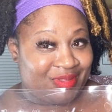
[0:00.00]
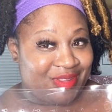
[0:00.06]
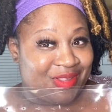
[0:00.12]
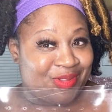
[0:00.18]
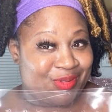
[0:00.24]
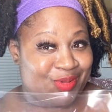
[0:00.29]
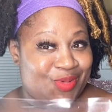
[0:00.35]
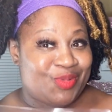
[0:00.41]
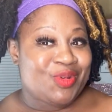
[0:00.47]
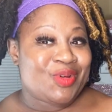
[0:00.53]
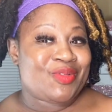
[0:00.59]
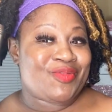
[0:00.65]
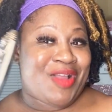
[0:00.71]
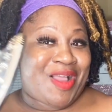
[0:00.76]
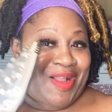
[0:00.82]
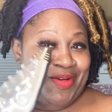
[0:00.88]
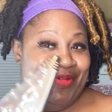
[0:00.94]
so you can
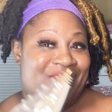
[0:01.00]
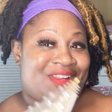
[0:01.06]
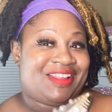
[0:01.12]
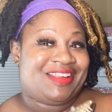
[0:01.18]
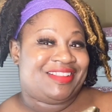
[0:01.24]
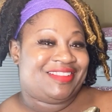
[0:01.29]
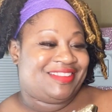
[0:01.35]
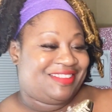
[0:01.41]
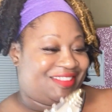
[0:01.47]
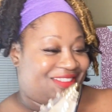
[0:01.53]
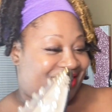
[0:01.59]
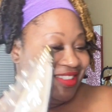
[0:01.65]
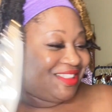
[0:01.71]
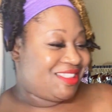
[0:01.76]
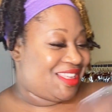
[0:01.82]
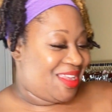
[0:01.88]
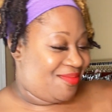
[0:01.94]
rock with it. So
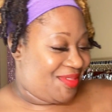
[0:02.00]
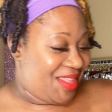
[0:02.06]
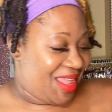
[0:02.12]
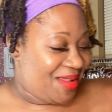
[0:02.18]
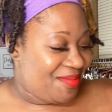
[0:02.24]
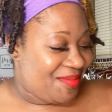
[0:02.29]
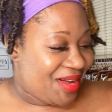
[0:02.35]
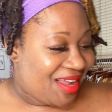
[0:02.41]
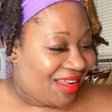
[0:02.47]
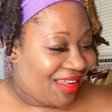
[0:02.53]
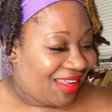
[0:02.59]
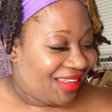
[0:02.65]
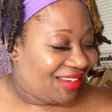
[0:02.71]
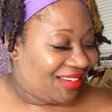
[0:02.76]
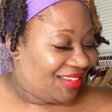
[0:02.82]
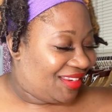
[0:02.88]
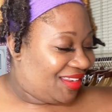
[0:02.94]
just keep that in
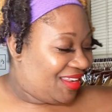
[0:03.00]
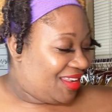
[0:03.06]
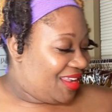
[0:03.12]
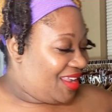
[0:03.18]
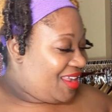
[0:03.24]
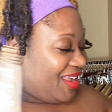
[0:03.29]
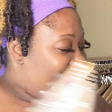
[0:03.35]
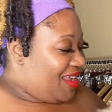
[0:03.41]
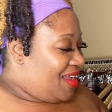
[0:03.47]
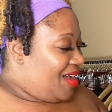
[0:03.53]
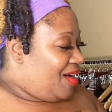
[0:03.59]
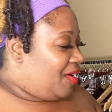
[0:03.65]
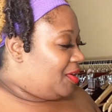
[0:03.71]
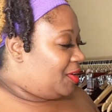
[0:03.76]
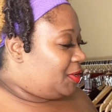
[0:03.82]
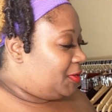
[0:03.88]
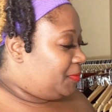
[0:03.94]
mind.
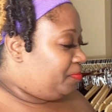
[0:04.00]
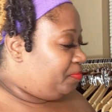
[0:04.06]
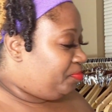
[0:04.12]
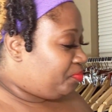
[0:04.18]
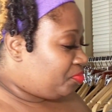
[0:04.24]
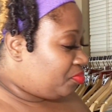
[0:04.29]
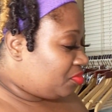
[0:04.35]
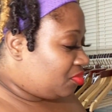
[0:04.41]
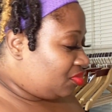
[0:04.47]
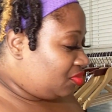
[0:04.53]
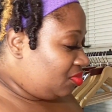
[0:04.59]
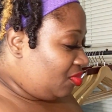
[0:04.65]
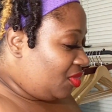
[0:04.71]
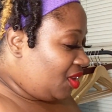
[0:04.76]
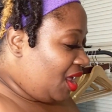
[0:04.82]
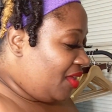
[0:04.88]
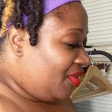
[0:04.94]
And
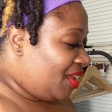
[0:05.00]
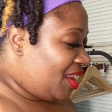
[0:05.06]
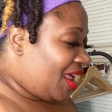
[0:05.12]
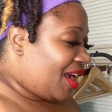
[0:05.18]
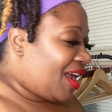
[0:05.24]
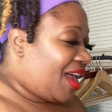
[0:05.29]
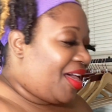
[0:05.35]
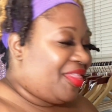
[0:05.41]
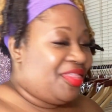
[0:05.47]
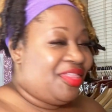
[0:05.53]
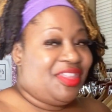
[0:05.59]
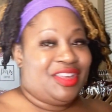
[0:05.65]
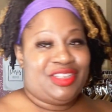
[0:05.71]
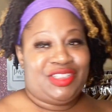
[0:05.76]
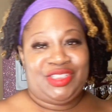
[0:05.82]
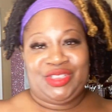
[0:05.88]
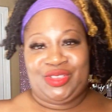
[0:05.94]
then I got
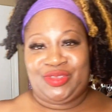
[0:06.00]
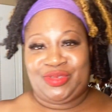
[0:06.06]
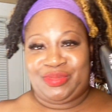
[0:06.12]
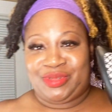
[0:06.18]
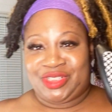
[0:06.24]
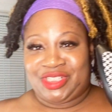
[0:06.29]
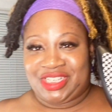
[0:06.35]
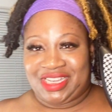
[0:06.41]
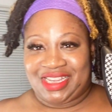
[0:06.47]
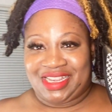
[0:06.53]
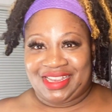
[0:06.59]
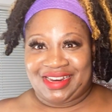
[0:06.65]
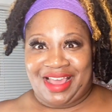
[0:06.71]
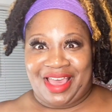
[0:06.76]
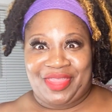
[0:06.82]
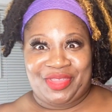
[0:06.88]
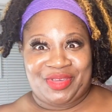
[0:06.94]
this shoe from
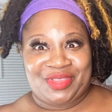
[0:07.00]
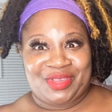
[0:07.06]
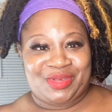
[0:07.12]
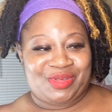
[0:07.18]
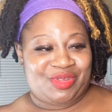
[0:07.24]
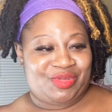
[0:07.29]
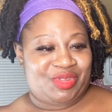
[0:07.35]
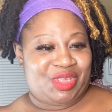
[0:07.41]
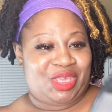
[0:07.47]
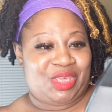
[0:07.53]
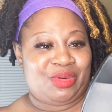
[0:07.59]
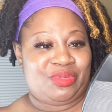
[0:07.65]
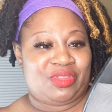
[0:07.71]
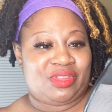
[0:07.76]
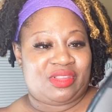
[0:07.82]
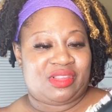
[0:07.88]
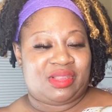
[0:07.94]
Shein. I thought this is really cute.
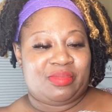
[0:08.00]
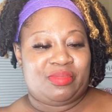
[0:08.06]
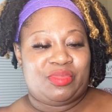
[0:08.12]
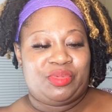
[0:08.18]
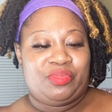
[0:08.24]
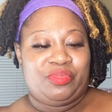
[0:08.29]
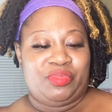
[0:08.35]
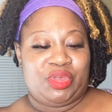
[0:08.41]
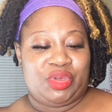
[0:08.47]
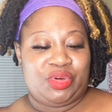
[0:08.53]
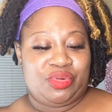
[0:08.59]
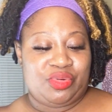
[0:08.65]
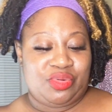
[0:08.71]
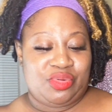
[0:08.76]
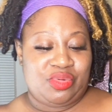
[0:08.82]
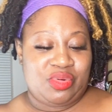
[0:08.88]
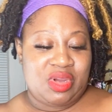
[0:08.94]
This is a
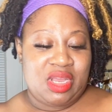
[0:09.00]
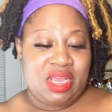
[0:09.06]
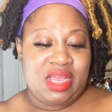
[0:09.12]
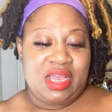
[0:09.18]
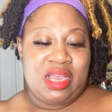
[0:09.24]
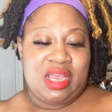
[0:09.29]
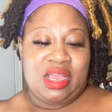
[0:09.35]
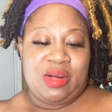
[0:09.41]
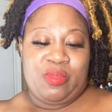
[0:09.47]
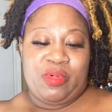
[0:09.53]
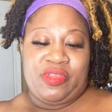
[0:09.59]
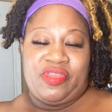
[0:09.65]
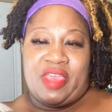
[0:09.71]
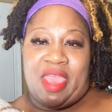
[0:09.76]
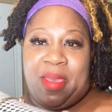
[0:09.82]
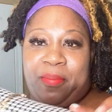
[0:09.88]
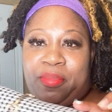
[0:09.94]
mule with
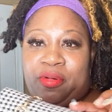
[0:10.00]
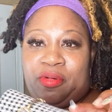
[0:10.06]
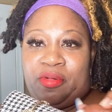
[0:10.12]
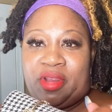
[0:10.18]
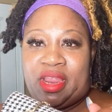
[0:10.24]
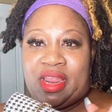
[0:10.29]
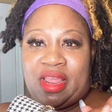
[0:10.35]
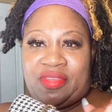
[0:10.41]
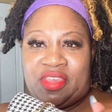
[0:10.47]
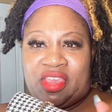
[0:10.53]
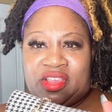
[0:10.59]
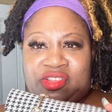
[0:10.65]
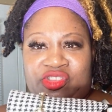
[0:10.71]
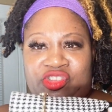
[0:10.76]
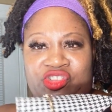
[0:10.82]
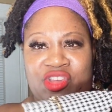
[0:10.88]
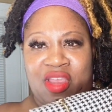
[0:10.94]
that print. I think
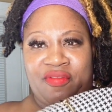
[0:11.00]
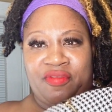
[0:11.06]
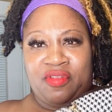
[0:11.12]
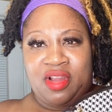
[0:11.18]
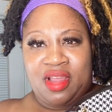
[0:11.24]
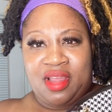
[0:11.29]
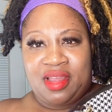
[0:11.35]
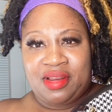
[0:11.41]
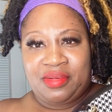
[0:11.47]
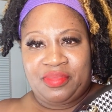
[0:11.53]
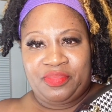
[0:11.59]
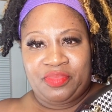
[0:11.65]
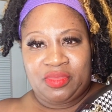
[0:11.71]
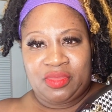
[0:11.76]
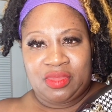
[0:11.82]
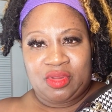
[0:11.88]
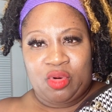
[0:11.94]
it's chevron
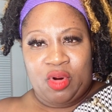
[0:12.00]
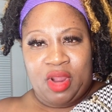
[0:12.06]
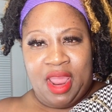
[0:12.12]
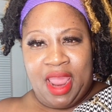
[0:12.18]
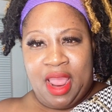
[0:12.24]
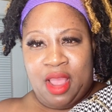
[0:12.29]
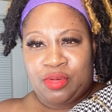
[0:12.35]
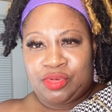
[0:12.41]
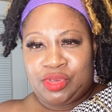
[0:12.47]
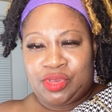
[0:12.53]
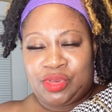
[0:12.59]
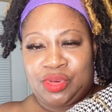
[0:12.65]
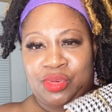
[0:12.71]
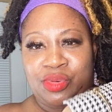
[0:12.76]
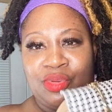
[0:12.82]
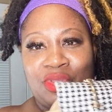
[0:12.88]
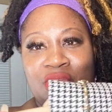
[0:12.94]
or
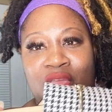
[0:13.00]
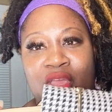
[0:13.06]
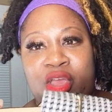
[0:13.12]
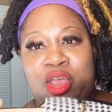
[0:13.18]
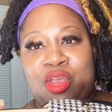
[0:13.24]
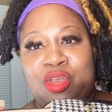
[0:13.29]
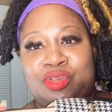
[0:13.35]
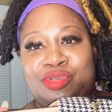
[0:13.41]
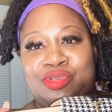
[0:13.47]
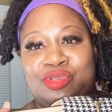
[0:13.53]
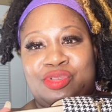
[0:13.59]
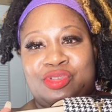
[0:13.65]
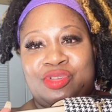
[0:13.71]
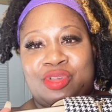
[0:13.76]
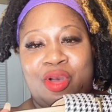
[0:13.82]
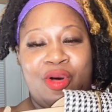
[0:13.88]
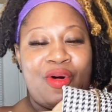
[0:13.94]
houndstooth.
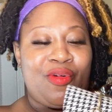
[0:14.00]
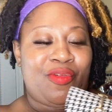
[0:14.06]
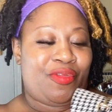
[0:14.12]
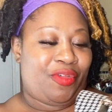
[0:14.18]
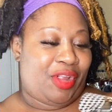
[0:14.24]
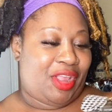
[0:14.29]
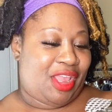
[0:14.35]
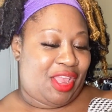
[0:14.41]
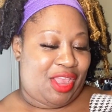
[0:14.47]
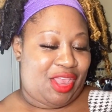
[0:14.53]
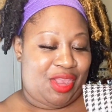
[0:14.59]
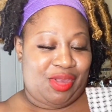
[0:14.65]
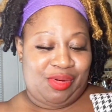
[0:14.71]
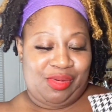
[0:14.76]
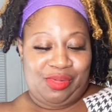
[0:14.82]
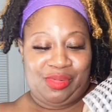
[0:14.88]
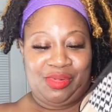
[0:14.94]
So freaking
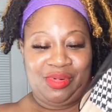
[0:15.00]
cute.